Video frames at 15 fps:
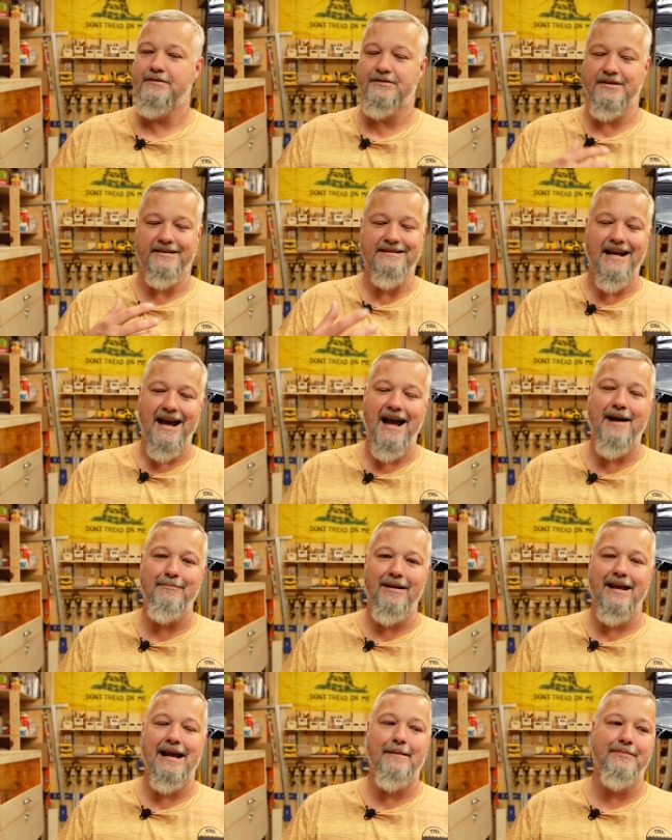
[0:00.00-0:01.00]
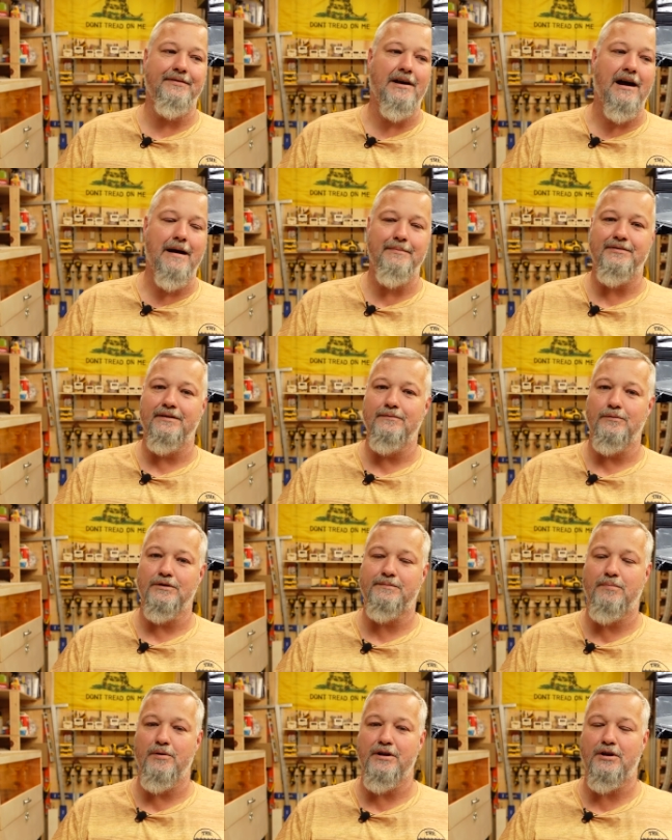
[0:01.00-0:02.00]
the time lapse option
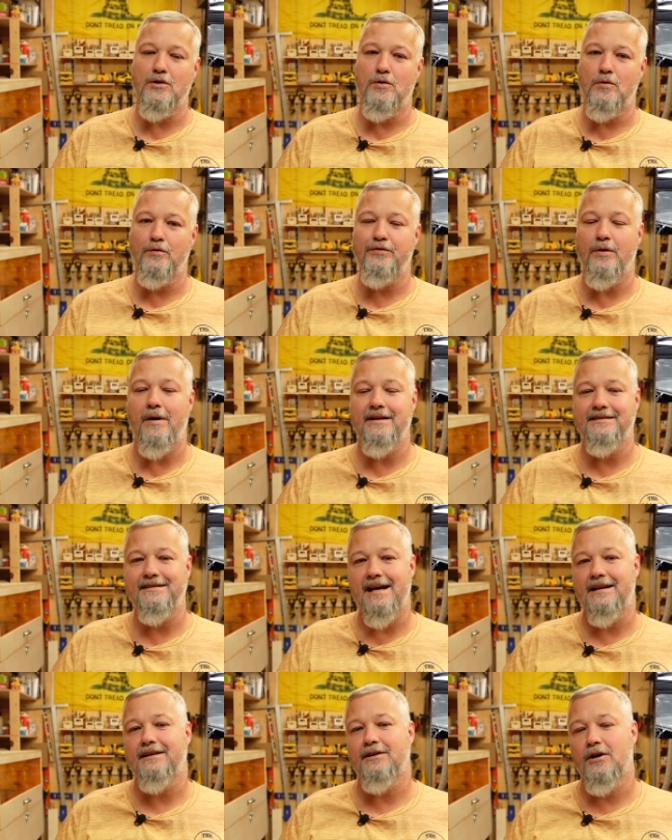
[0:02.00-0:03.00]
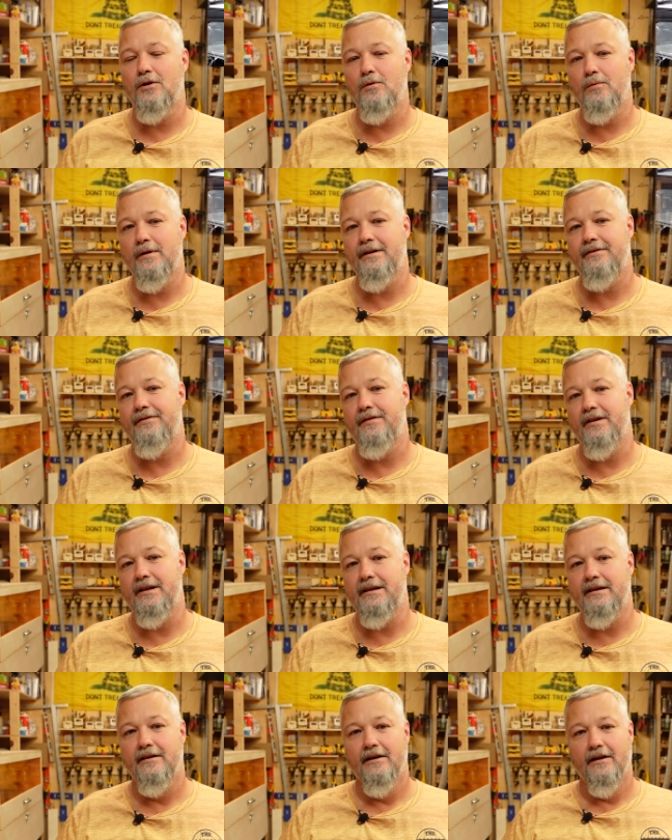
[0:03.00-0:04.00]
was pretty cool, so I decided to go with
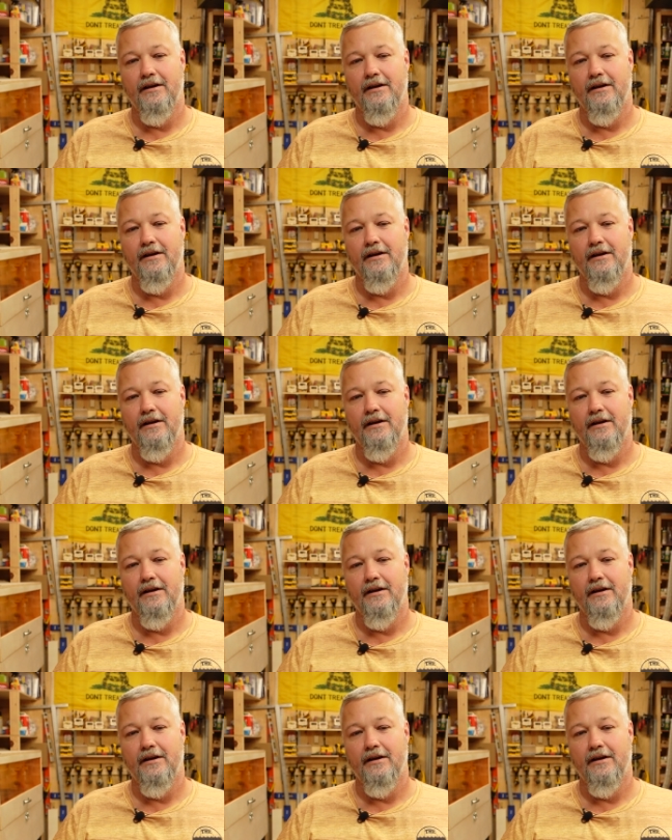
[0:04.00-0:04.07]
the